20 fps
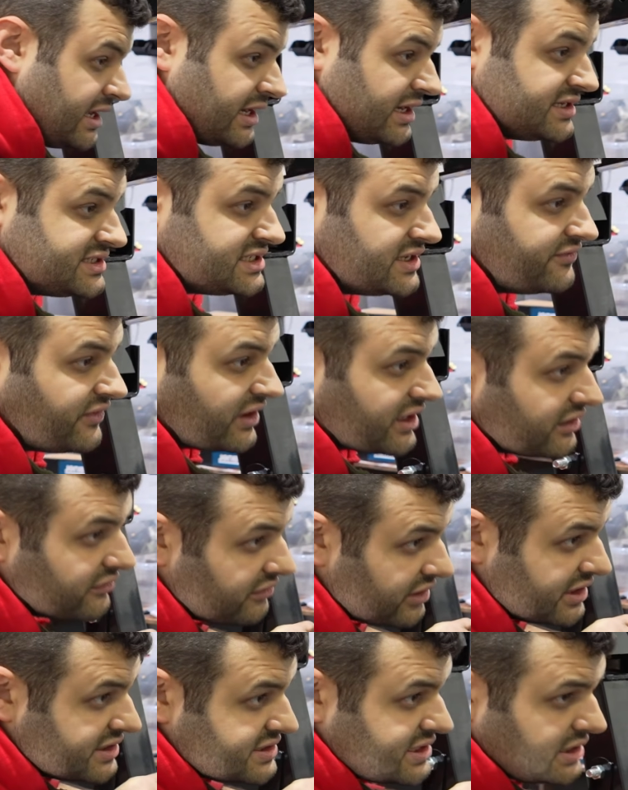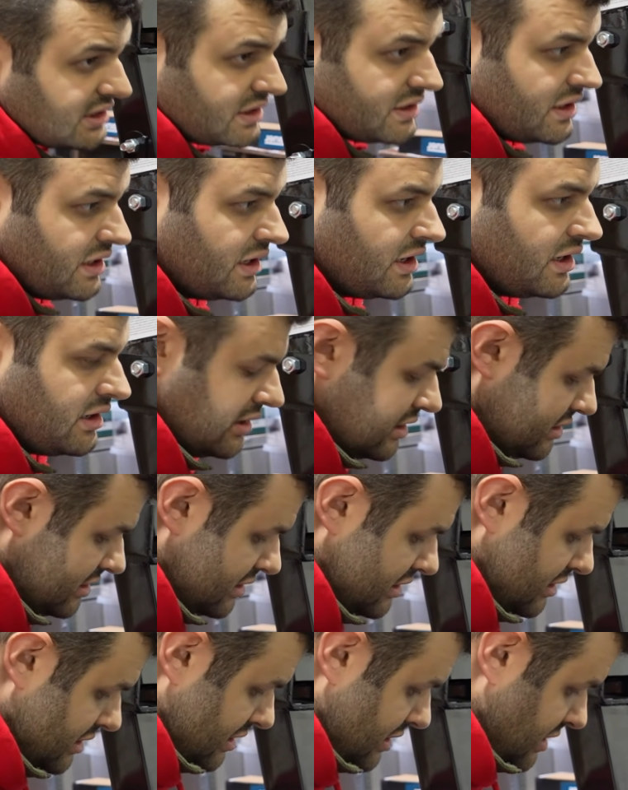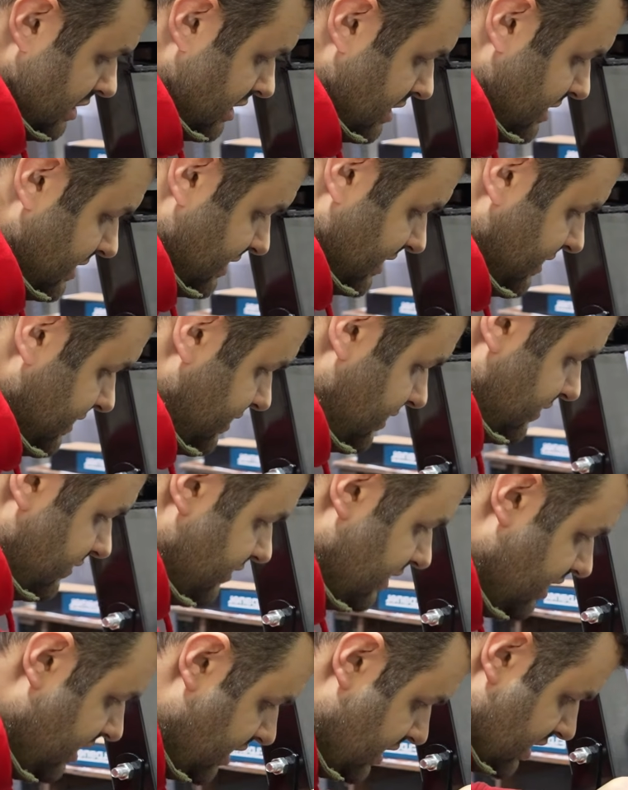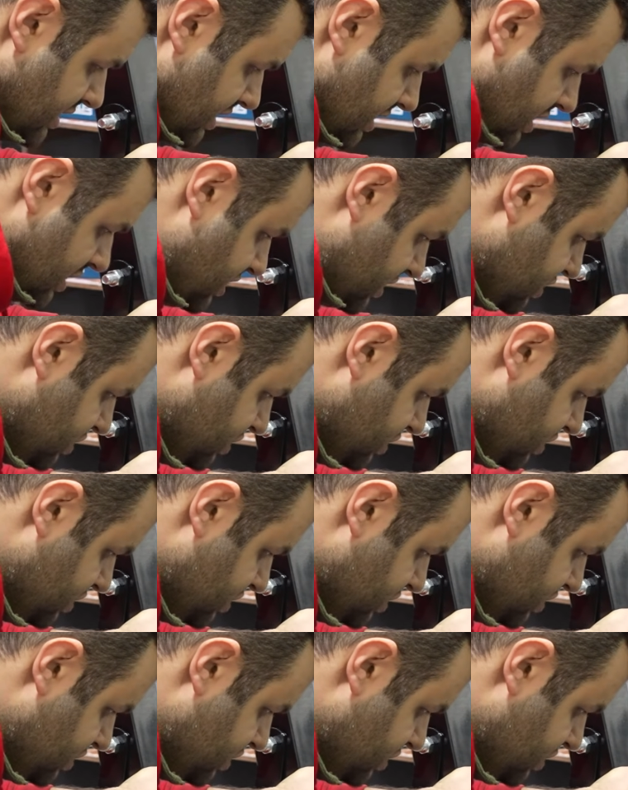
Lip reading: Let's see if I can raise it. In theory, I